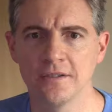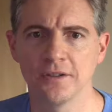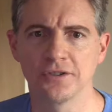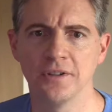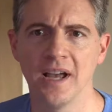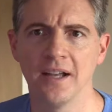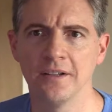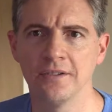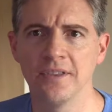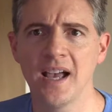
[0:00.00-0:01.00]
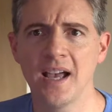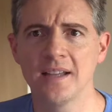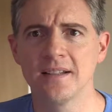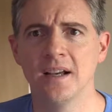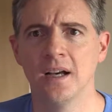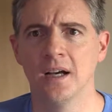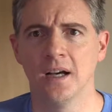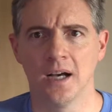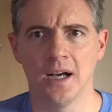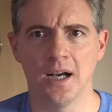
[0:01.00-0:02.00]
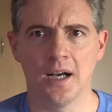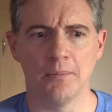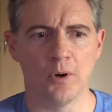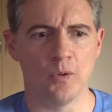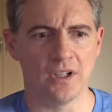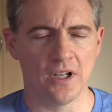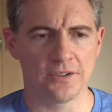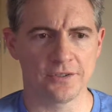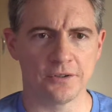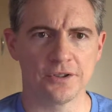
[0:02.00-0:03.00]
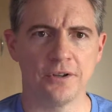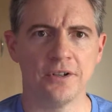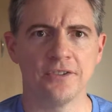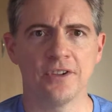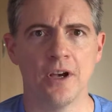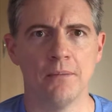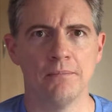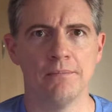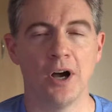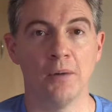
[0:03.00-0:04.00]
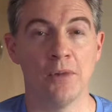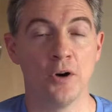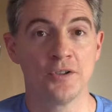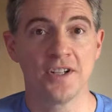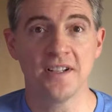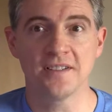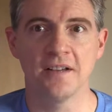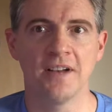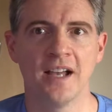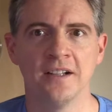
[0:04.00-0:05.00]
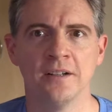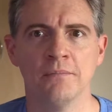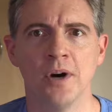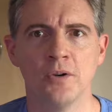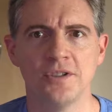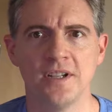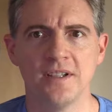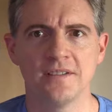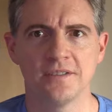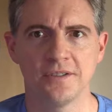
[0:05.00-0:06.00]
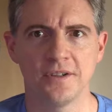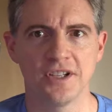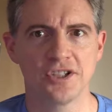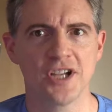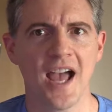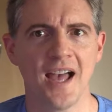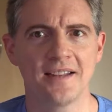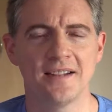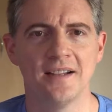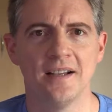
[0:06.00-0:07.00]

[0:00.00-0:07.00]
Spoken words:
So I'll show you how to do that. We'll also show you some emojis. They've added emojis to the chat.